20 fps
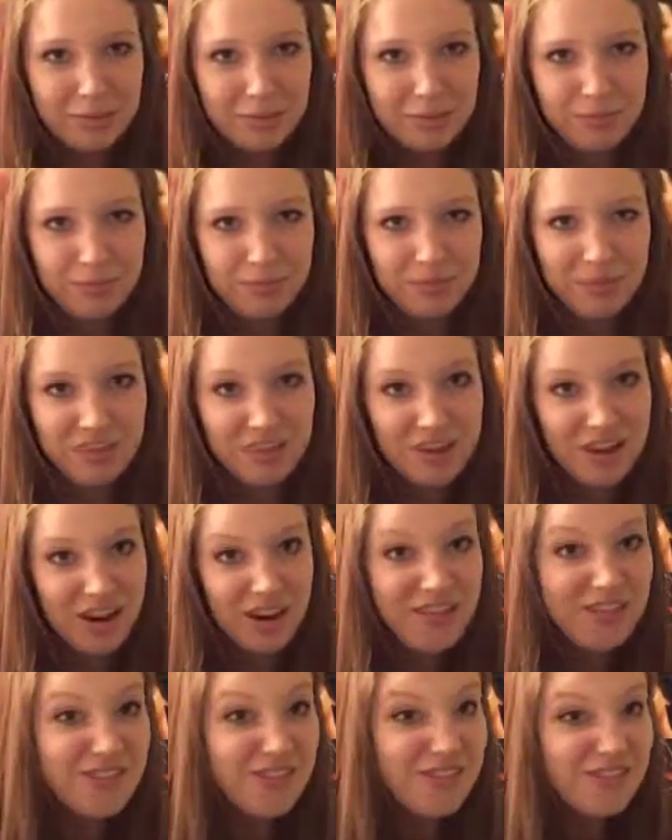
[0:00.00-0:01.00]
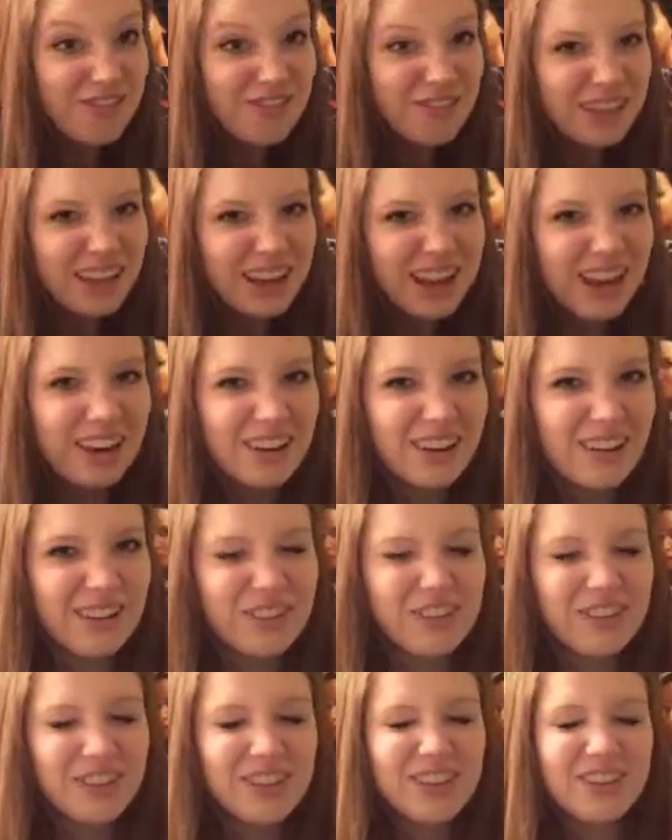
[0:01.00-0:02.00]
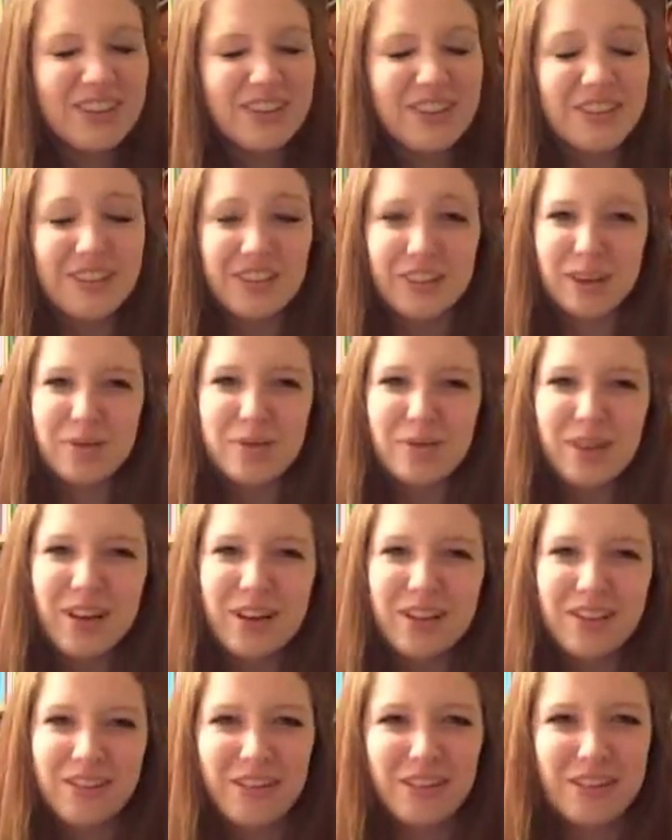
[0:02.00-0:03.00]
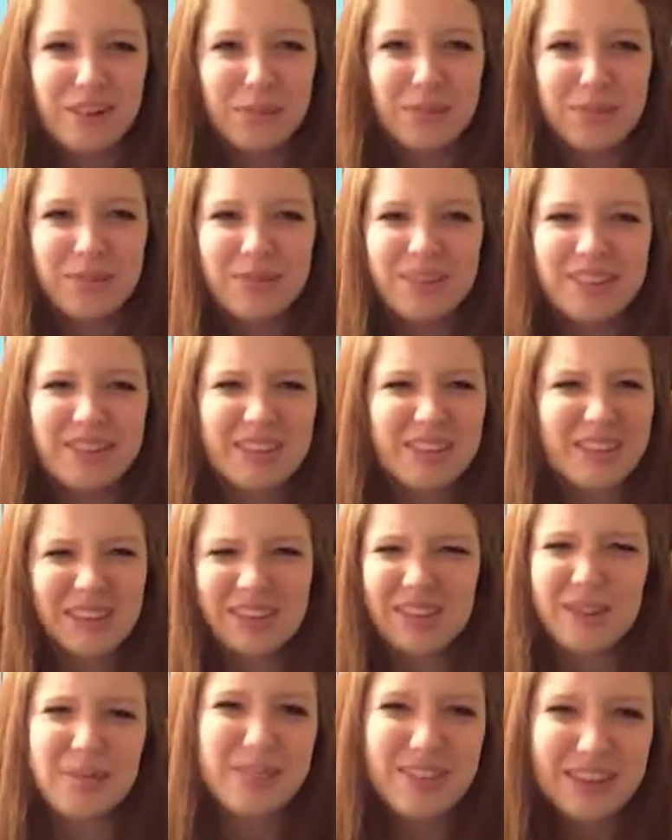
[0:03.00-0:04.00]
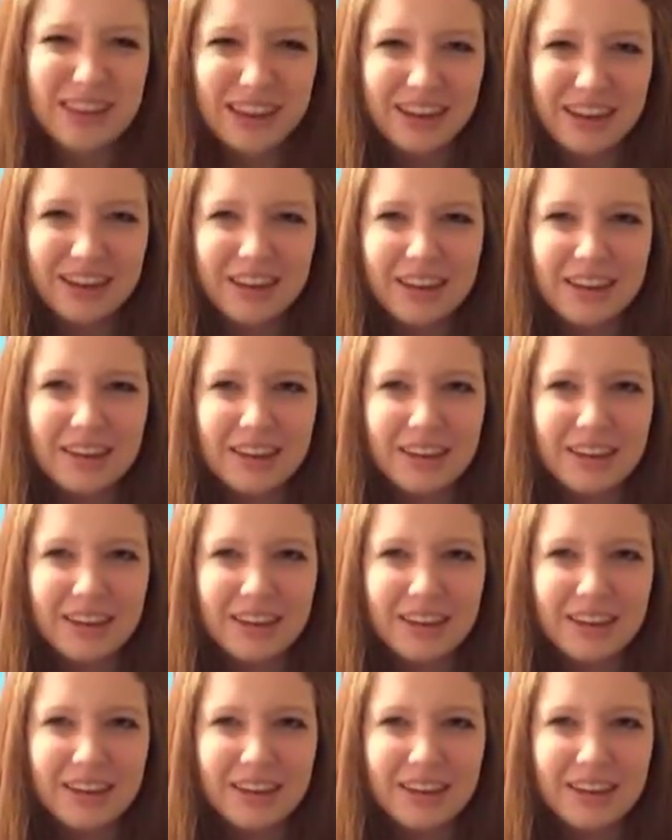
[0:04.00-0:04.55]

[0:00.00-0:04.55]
Lip Stuff. I don't know if you consider this a lip gloss or not a lipstick,